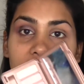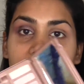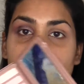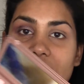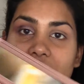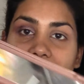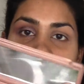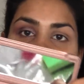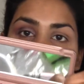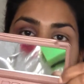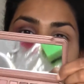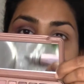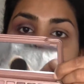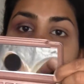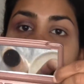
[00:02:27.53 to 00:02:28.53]
because that
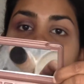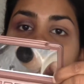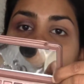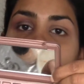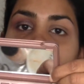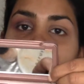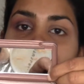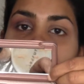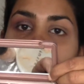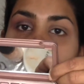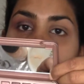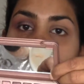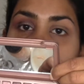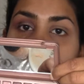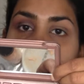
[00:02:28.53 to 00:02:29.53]
isn't dark enough, I'm
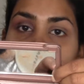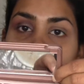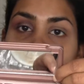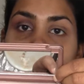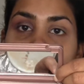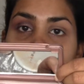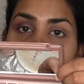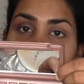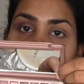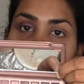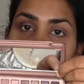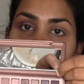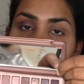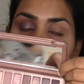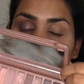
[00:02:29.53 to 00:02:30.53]
gonna go with the
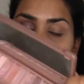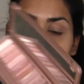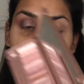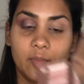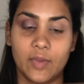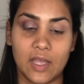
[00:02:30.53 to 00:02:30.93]
darkest color in the